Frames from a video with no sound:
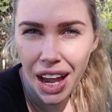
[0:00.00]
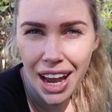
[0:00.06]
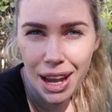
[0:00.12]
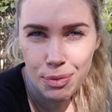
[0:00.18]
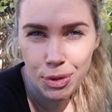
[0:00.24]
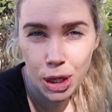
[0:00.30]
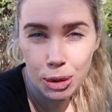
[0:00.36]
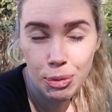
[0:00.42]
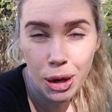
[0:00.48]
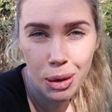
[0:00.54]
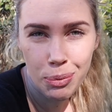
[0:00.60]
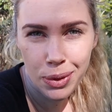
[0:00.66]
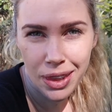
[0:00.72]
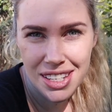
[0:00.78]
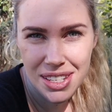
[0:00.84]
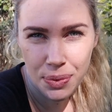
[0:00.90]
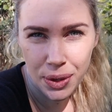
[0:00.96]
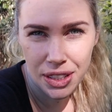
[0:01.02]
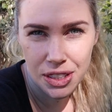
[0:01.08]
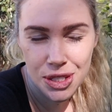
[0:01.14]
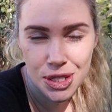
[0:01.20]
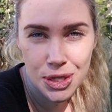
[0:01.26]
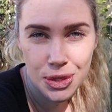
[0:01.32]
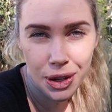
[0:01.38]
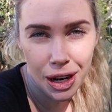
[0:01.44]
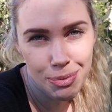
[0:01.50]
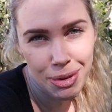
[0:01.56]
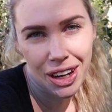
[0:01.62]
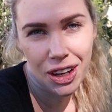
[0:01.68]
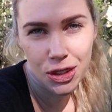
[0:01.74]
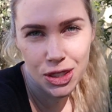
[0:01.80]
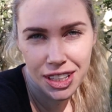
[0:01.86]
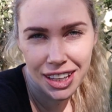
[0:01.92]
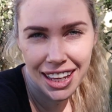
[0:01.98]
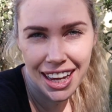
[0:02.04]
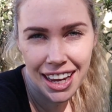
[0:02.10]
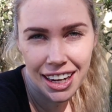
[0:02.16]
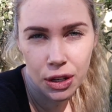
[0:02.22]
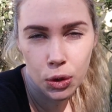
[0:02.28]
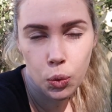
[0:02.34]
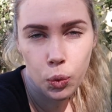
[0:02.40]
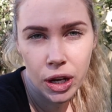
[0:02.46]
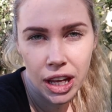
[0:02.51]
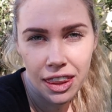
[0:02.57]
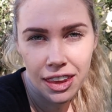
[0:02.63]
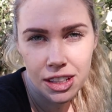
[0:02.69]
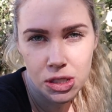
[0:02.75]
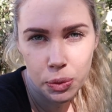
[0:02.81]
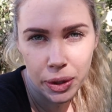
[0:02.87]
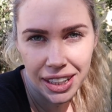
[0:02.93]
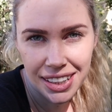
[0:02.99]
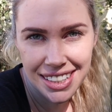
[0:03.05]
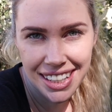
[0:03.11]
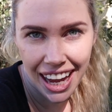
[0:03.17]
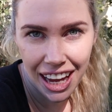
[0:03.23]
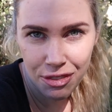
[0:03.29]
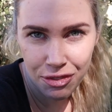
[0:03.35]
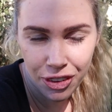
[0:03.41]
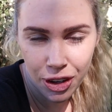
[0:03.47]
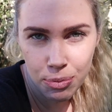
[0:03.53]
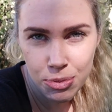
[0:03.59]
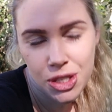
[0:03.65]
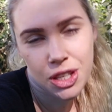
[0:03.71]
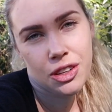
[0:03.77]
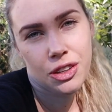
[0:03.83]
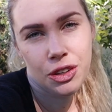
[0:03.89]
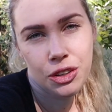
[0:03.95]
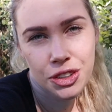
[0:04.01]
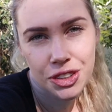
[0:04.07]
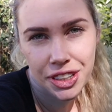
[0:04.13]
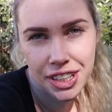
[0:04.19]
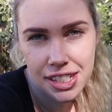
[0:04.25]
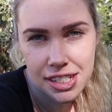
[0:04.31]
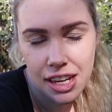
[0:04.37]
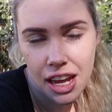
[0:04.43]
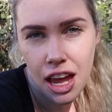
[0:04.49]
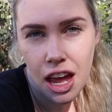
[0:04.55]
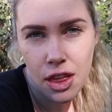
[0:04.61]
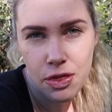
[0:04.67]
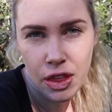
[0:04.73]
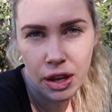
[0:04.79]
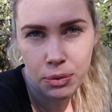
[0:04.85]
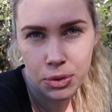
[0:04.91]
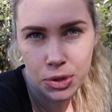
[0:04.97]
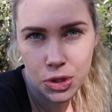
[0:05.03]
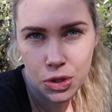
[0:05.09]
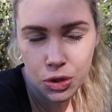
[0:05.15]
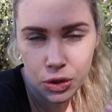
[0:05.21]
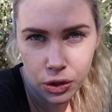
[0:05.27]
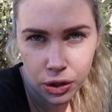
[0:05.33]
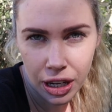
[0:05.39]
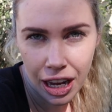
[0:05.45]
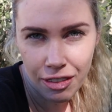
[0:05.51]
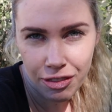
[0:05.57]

I am going to pop this one straight back onto the garden where these weeds came from, so the nutrients that was drawn up